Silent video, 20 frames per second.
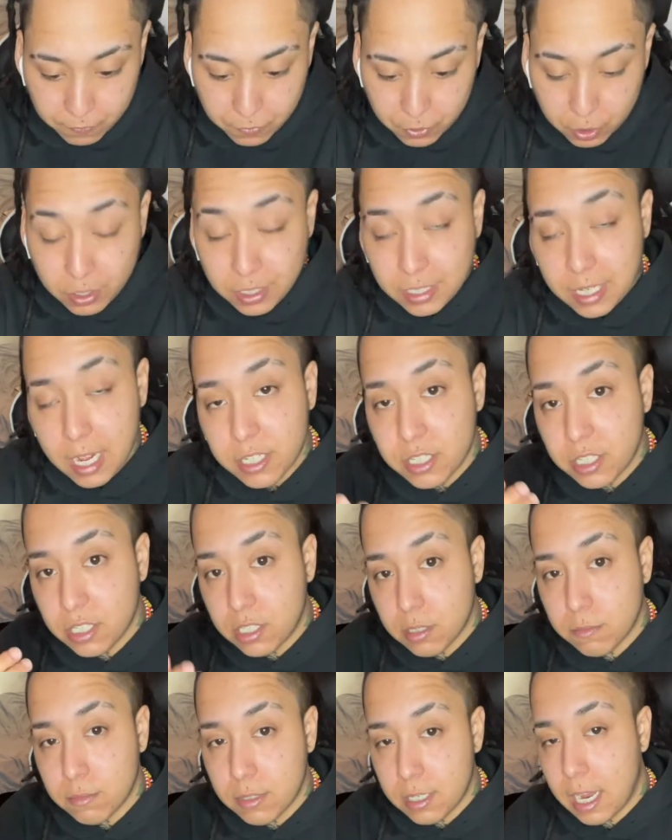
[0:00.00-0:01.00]
So this actually
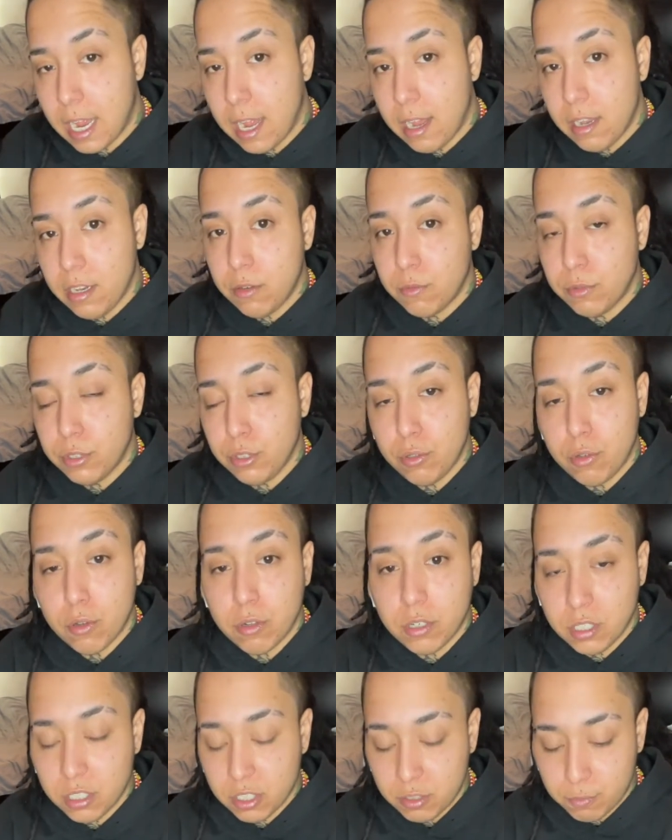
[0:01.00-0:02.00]
comes in handy when you go
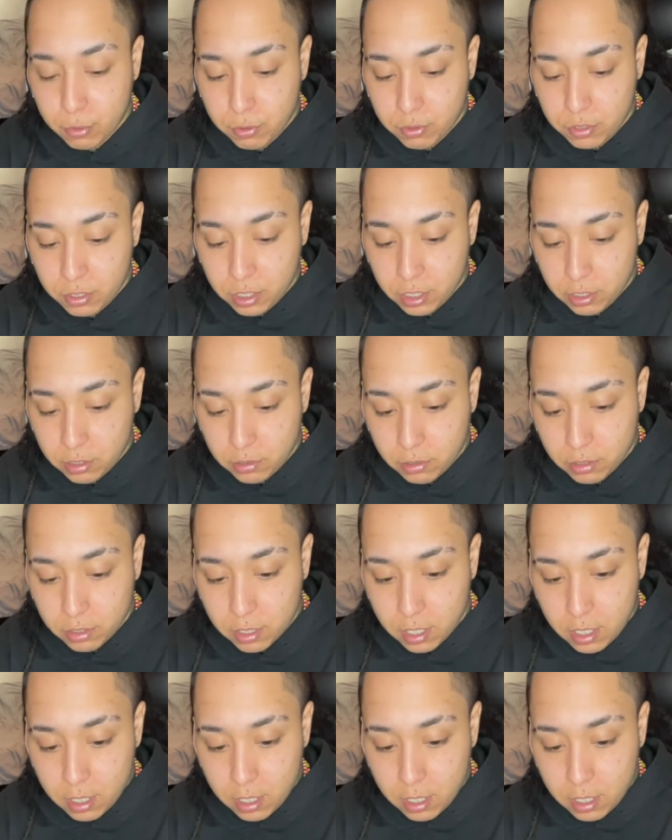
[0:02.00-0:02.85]
to dispose your needles.